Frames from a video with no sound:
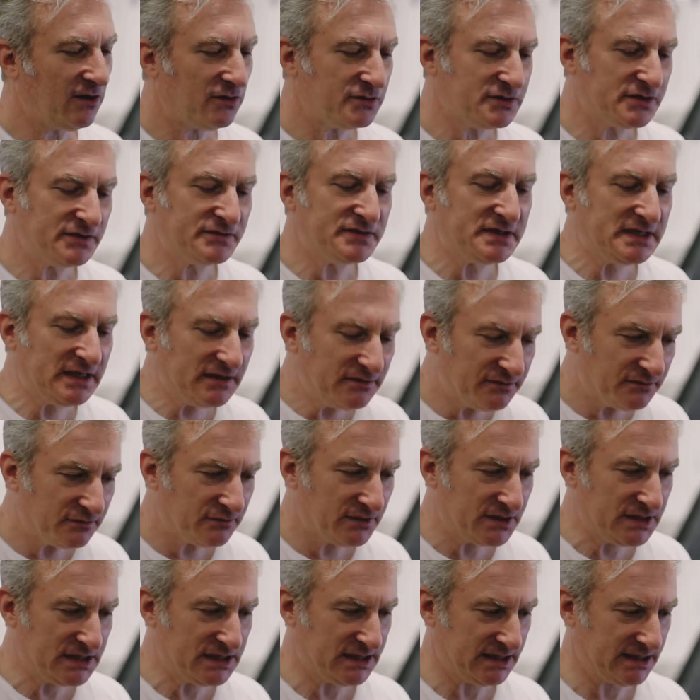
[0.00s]
lot of
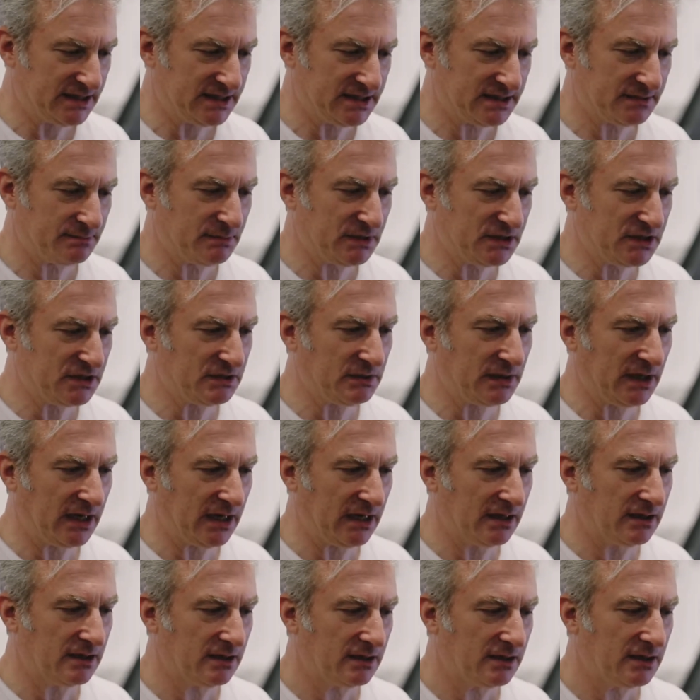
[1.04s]
differences
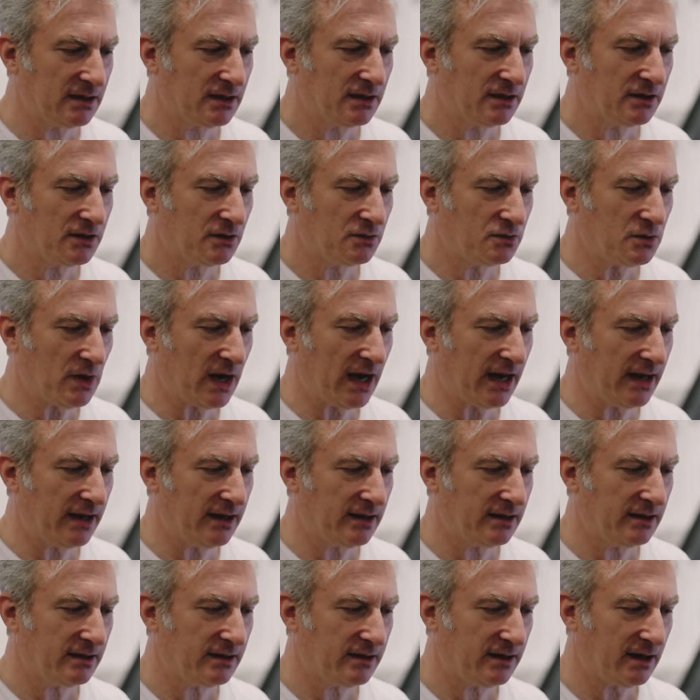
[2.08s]
between the
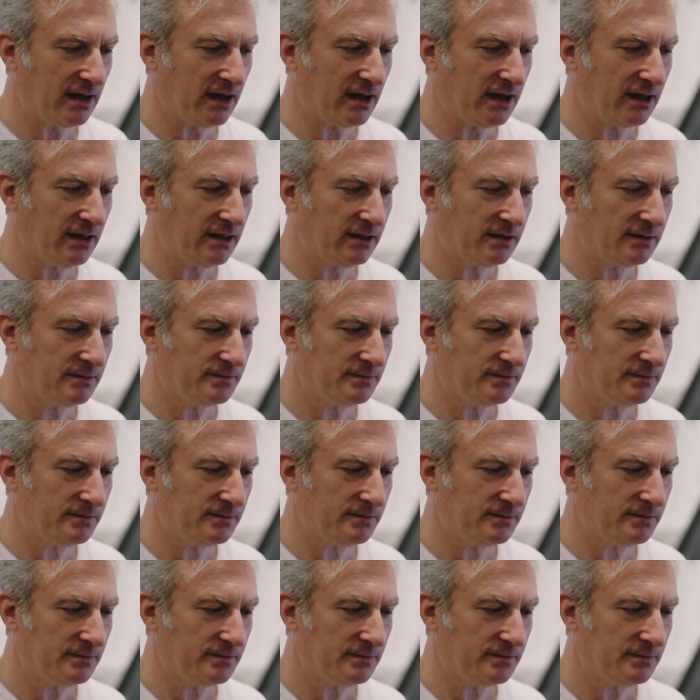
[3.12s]
way that